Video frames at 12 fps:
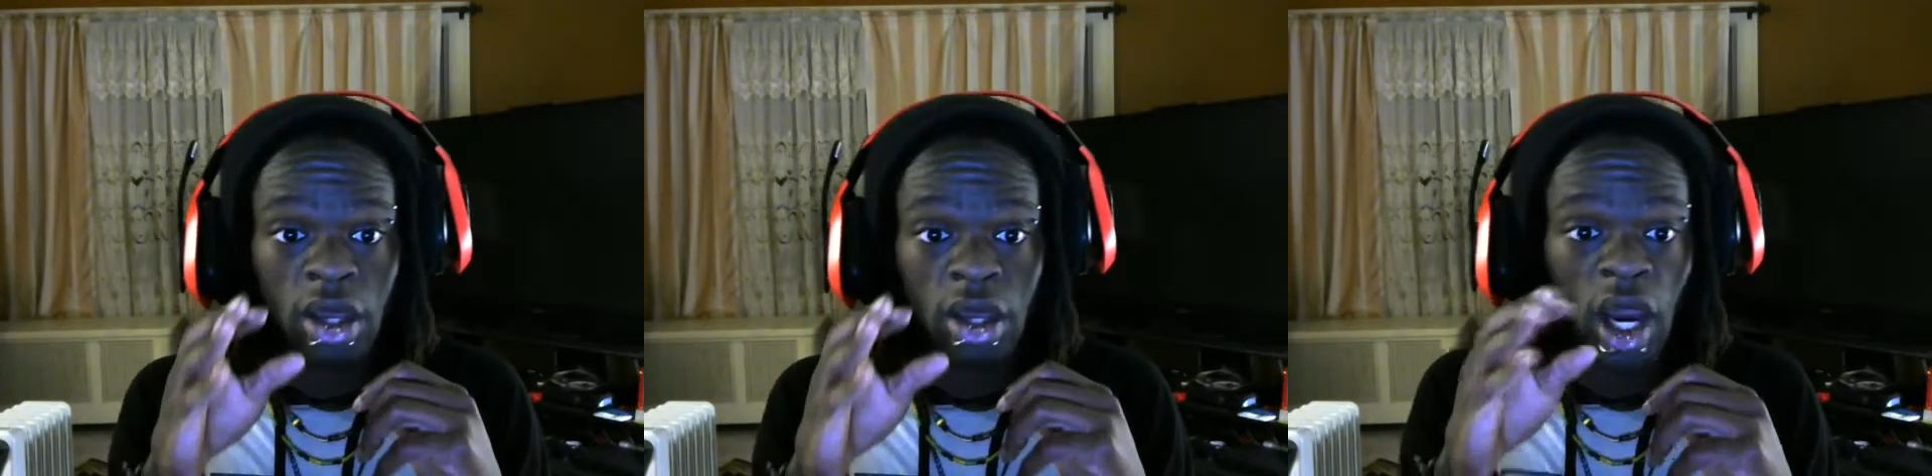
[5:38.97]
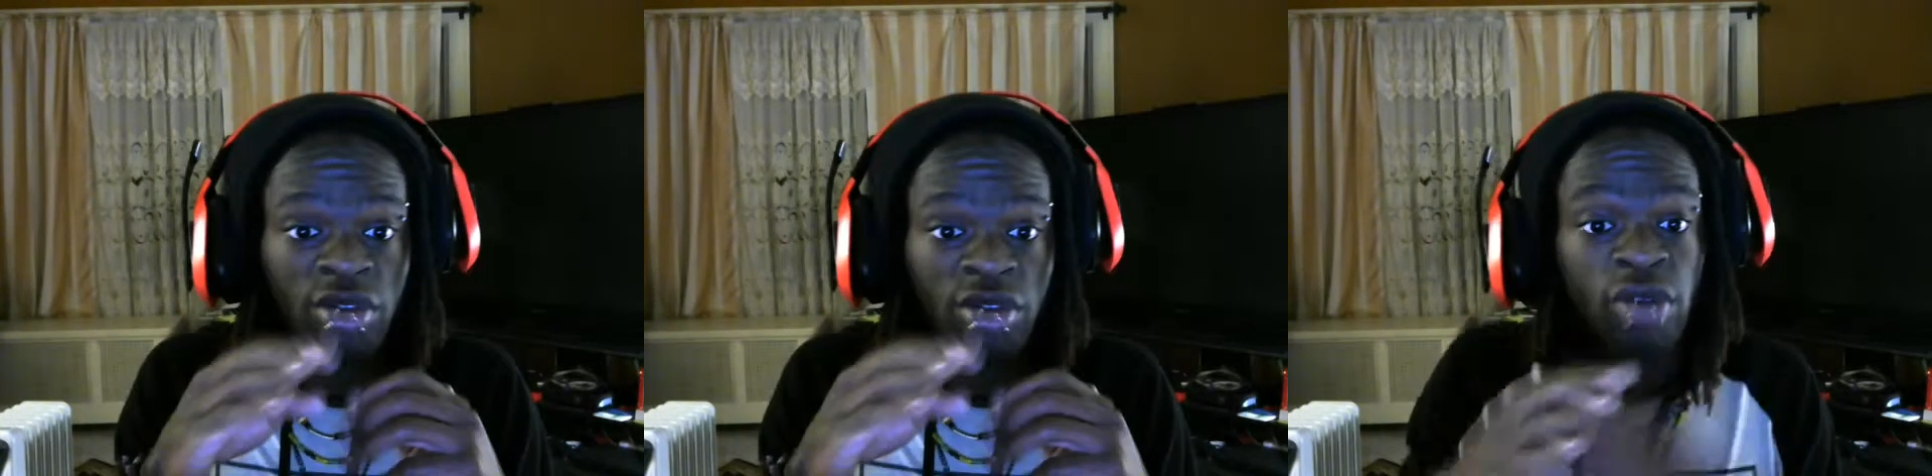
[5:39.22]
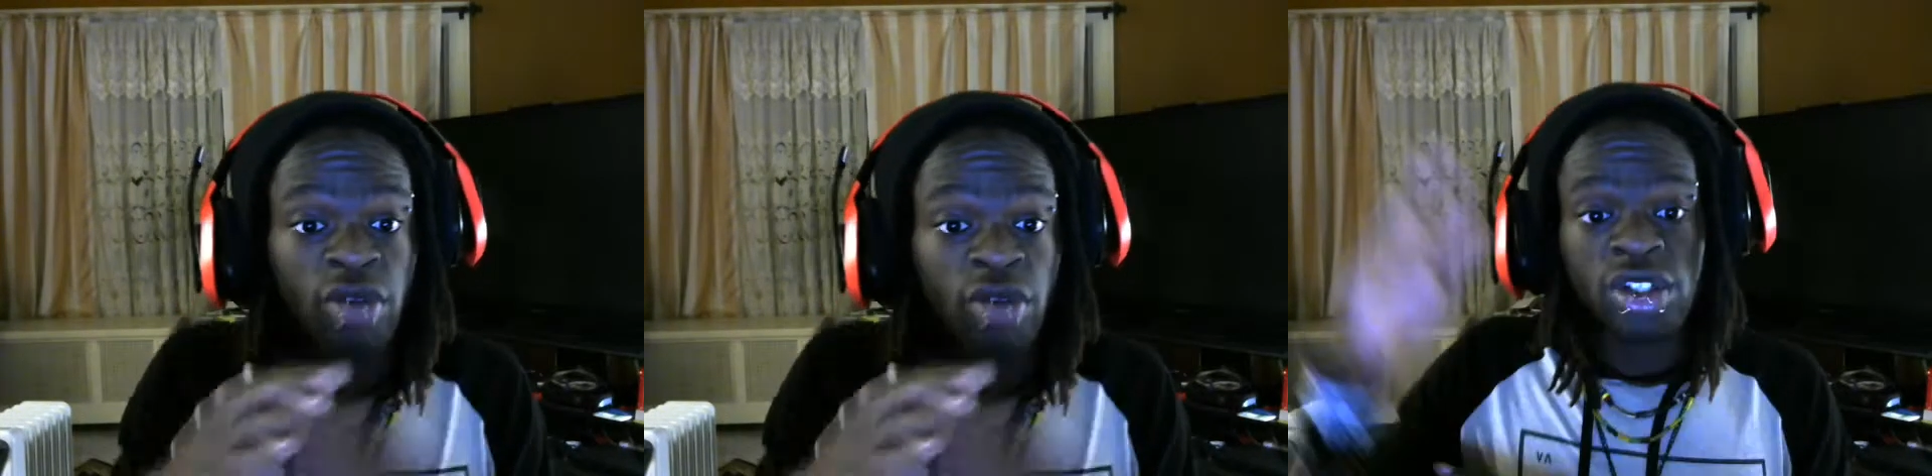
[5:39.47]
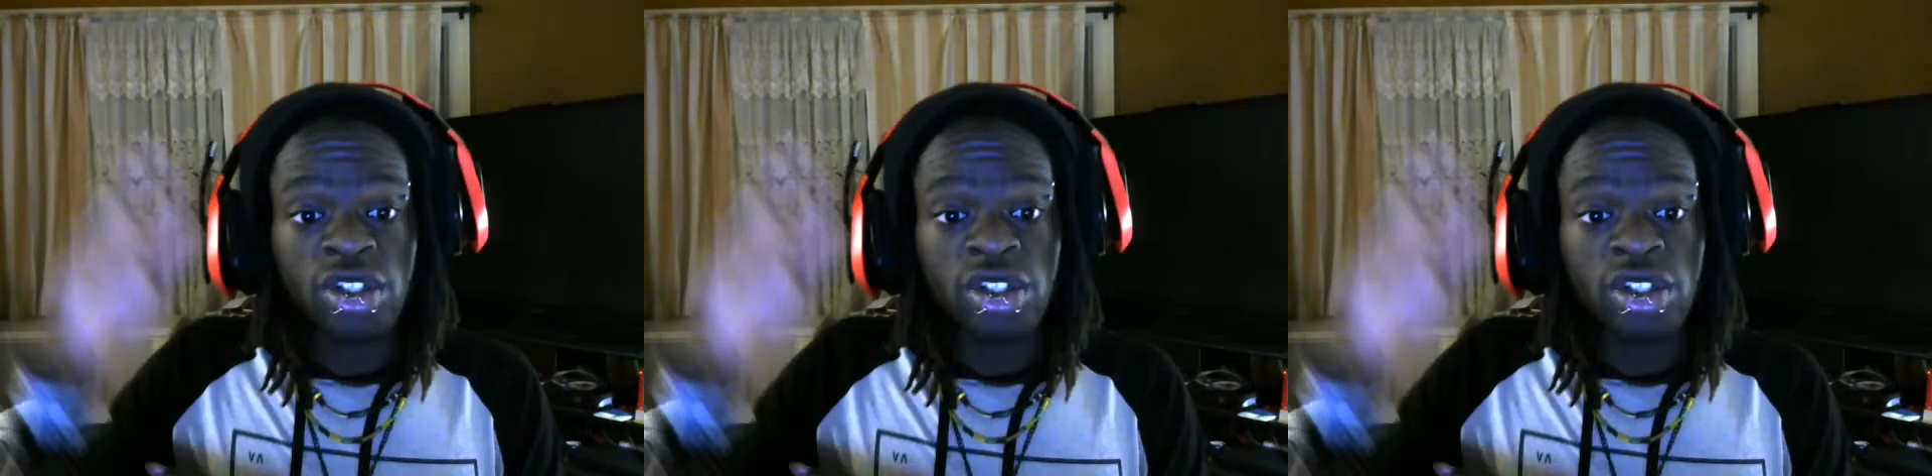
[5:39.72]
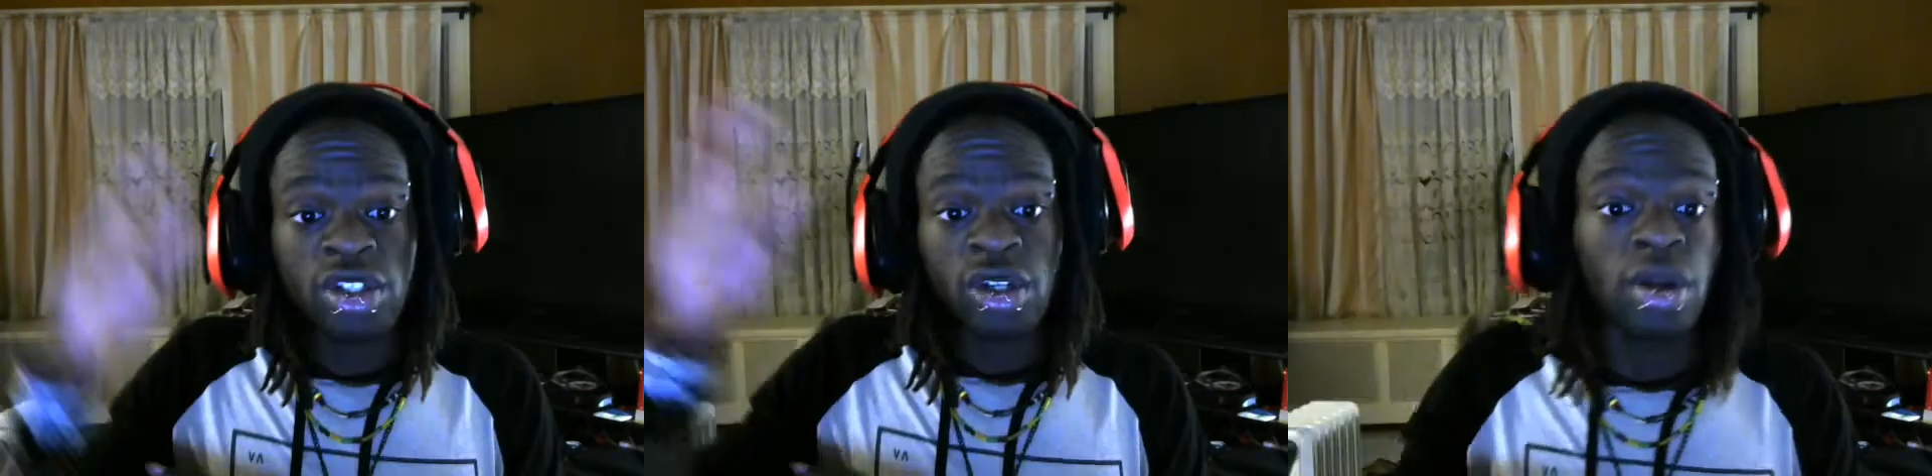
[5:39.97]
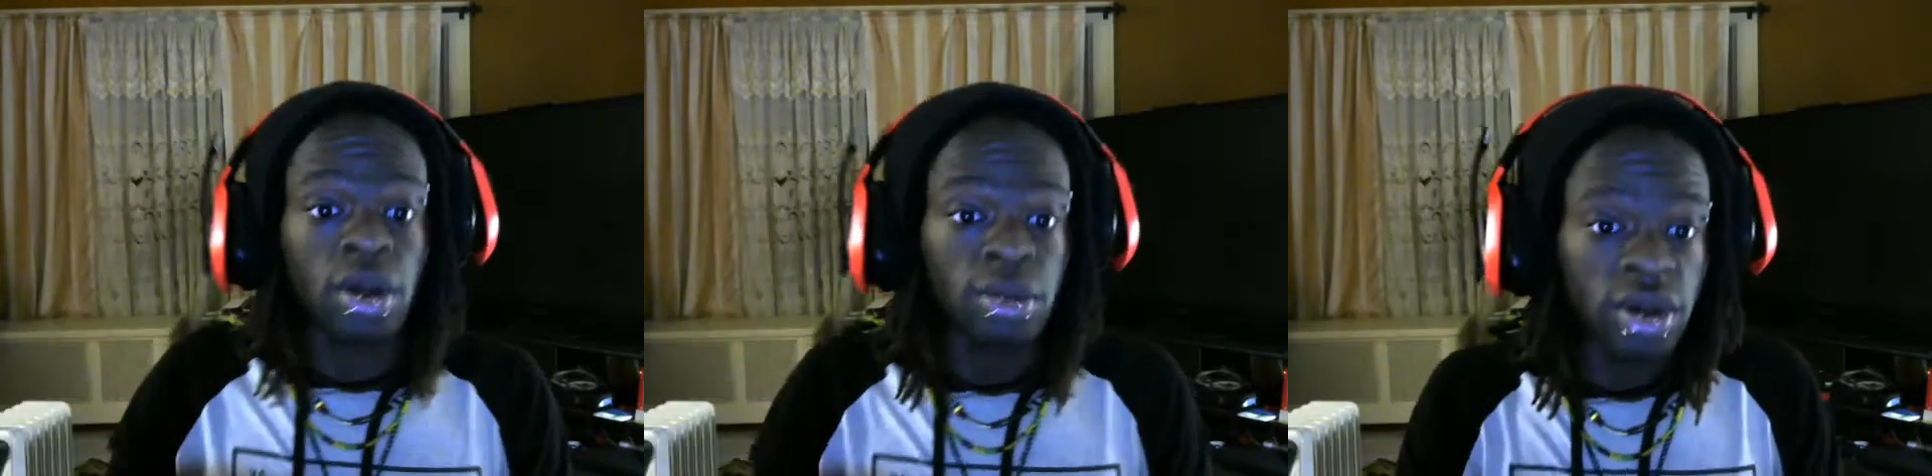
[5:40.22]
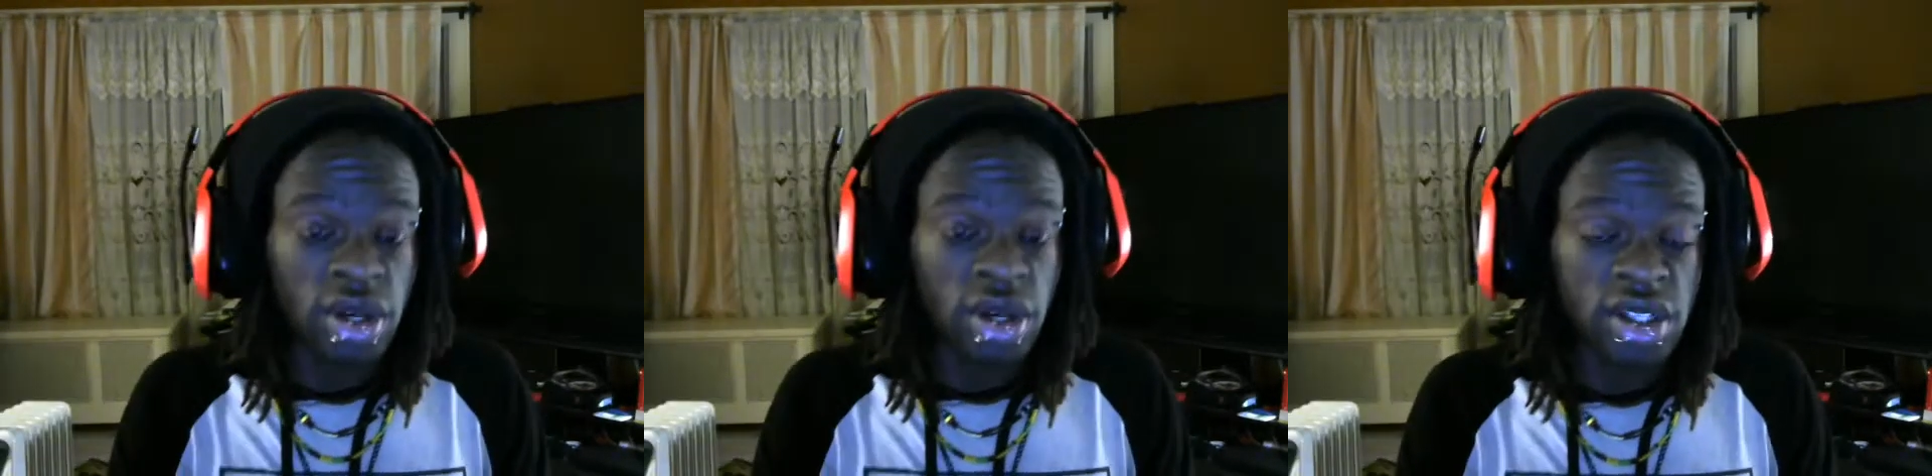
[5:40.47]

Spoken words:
I ran over to the computer, and the computer